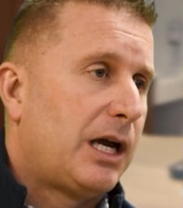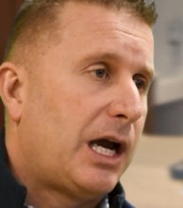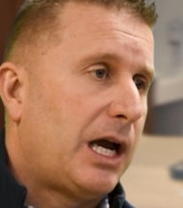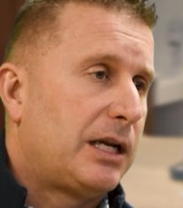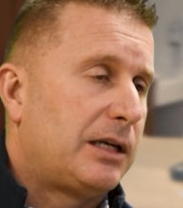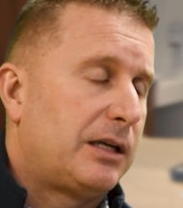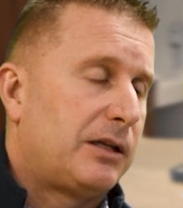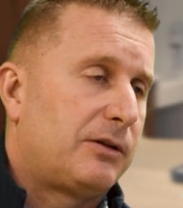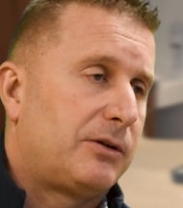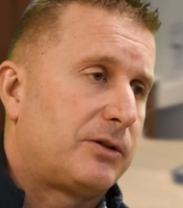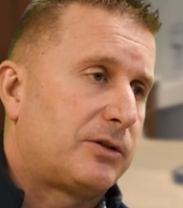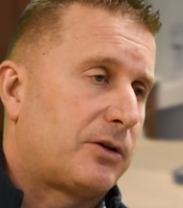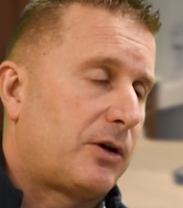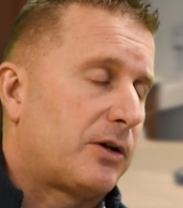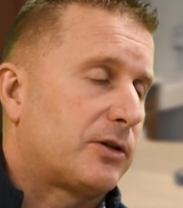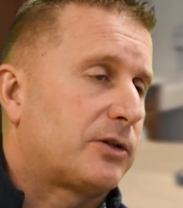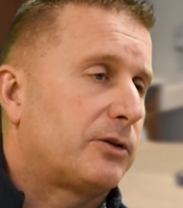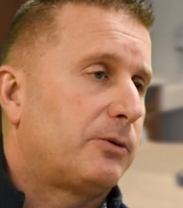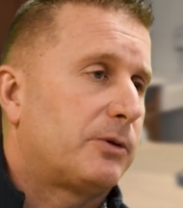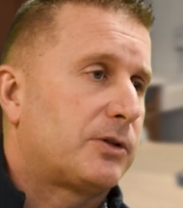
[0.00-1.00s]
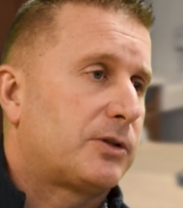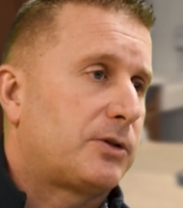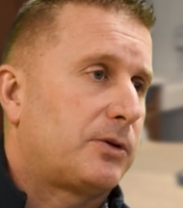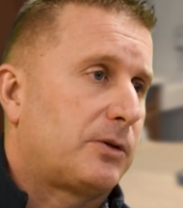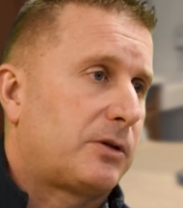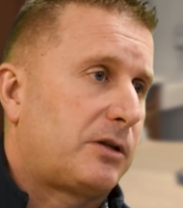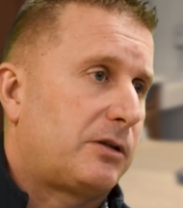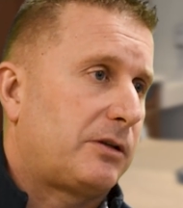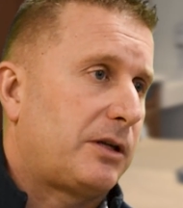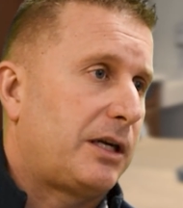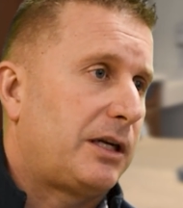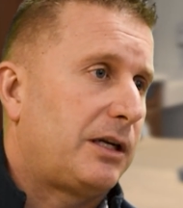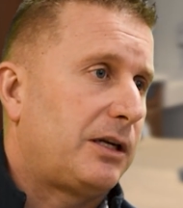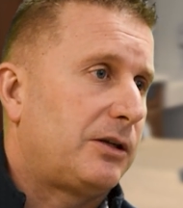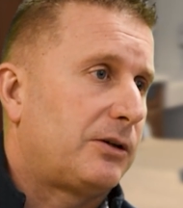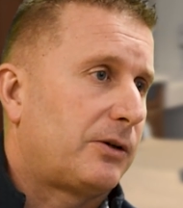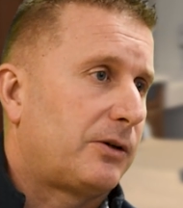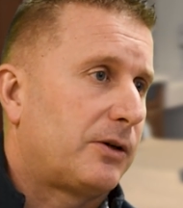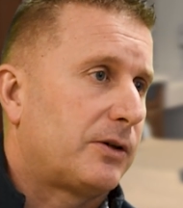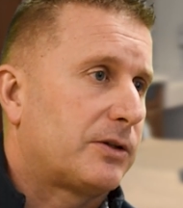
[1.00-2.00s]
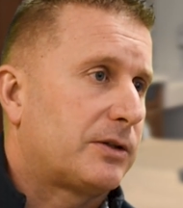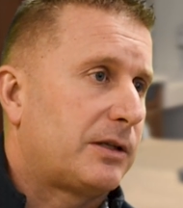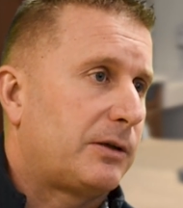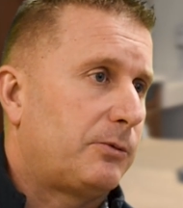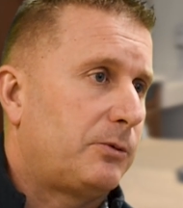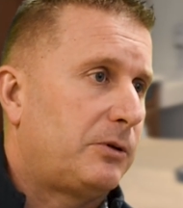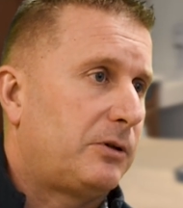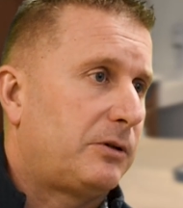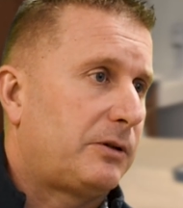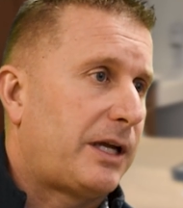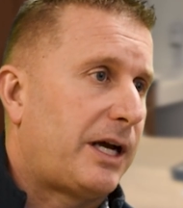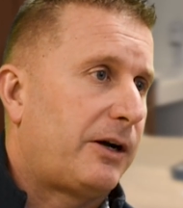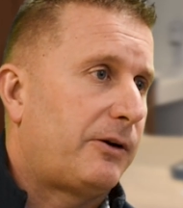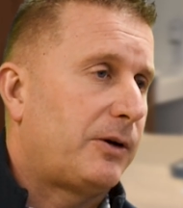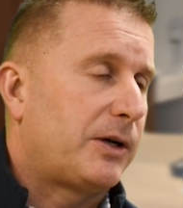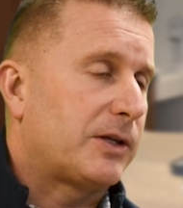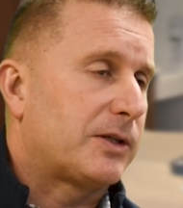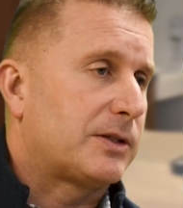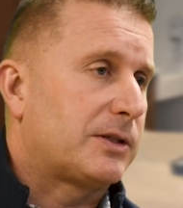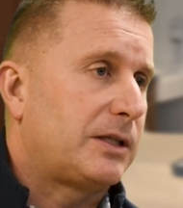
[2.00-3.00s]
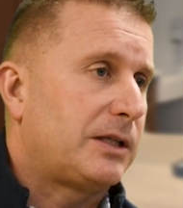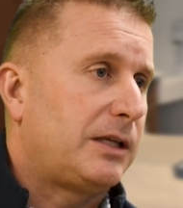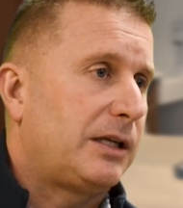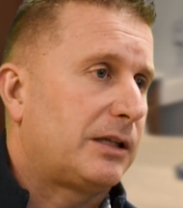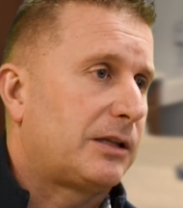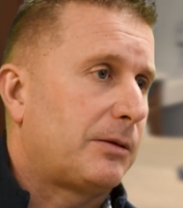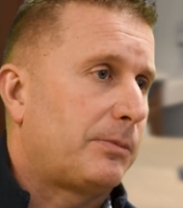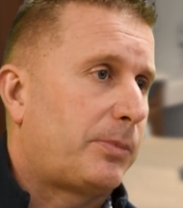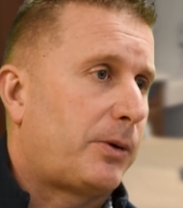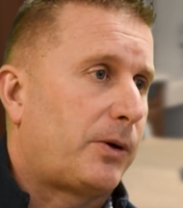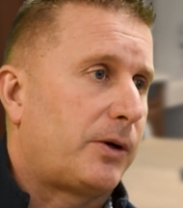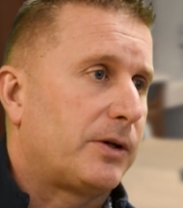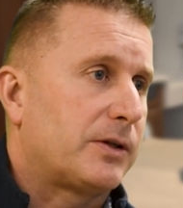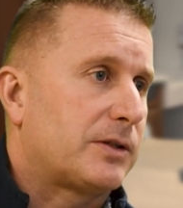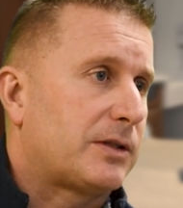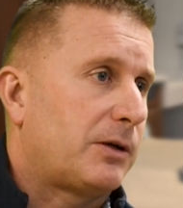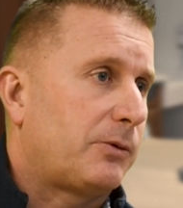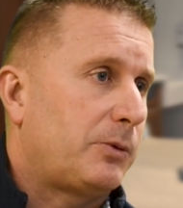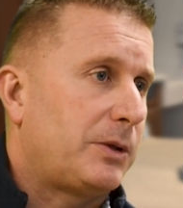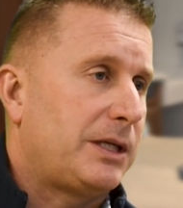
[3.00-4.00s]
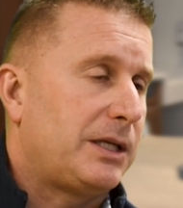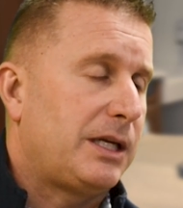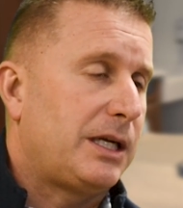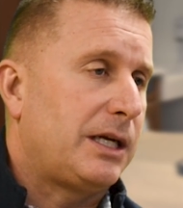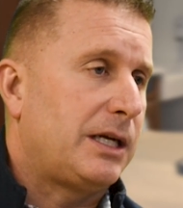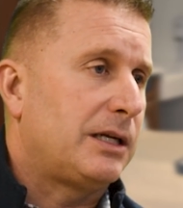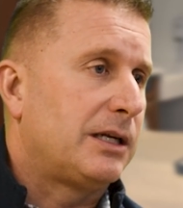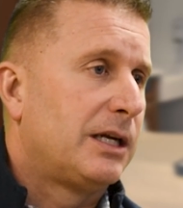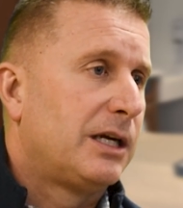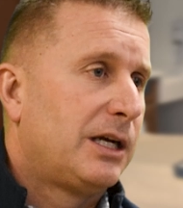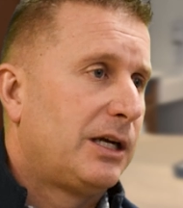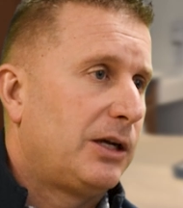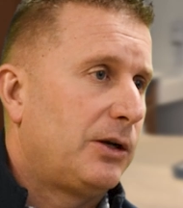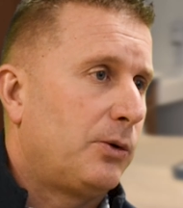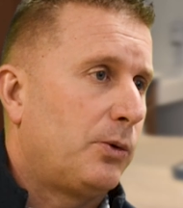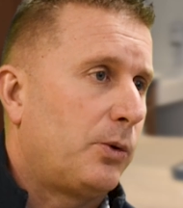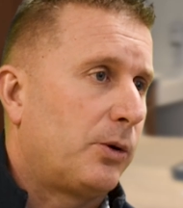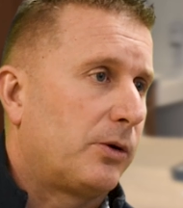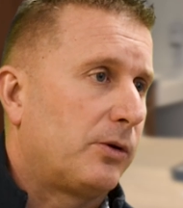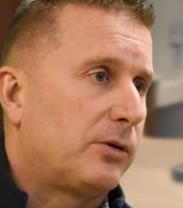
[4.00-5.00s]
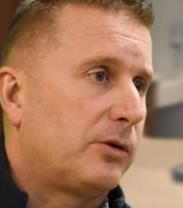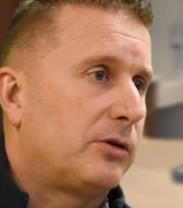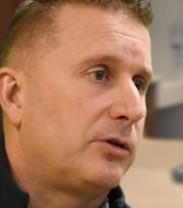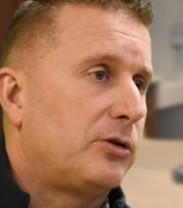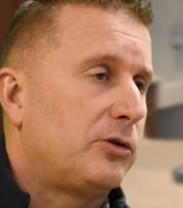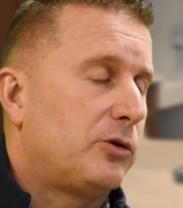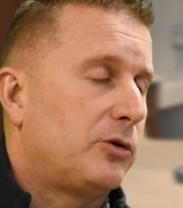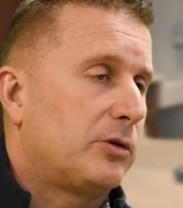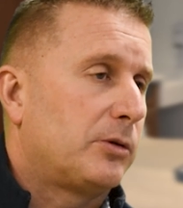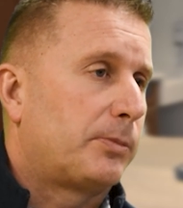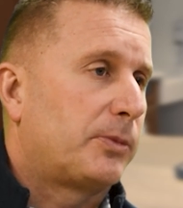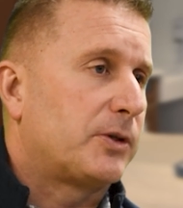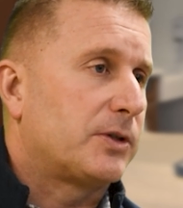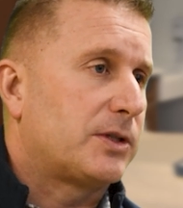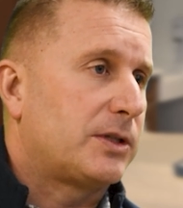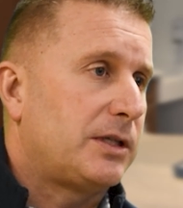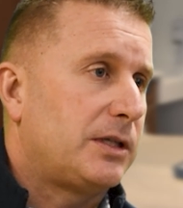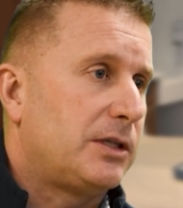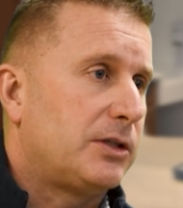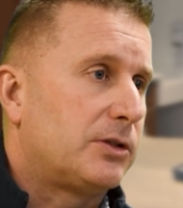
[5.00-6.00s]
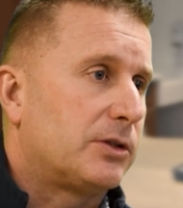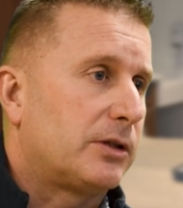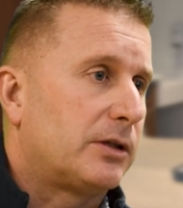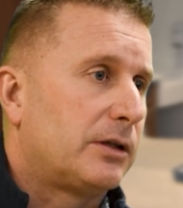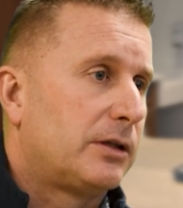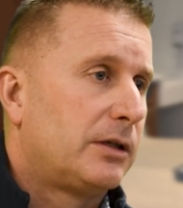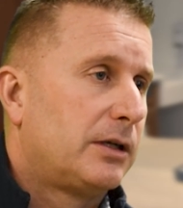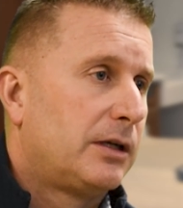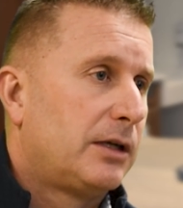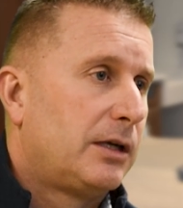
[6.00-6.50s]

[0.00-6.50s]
And then there's also a circulating nurse that will allow us to get the parts that we need in order to do the procedure.